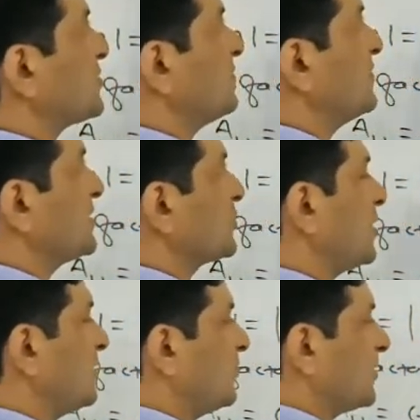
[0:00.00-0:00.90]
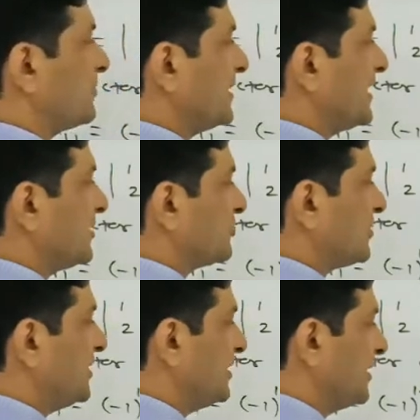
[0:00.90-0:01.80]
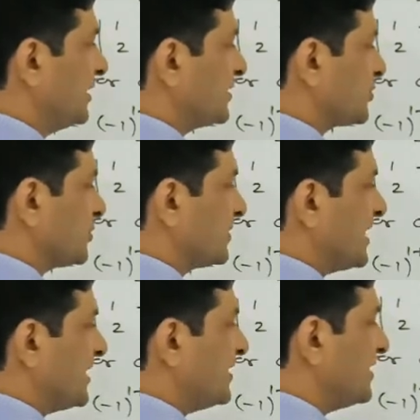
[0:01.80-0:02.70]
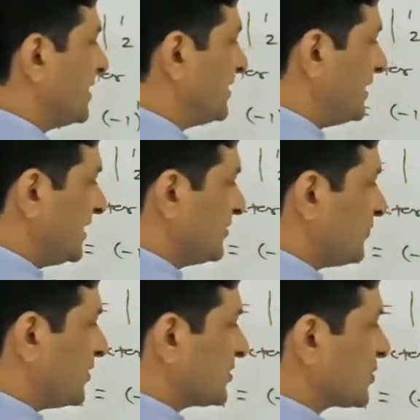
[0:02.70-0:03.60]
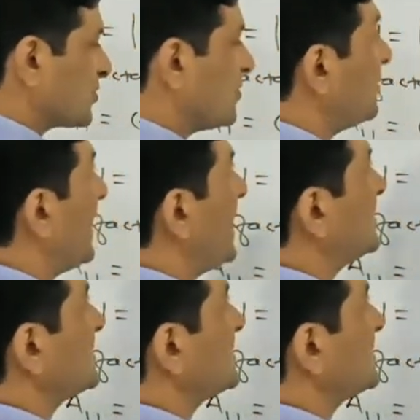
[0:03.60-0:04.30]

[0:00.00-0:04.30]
row, first column, what will get, 3. So then here delete first row and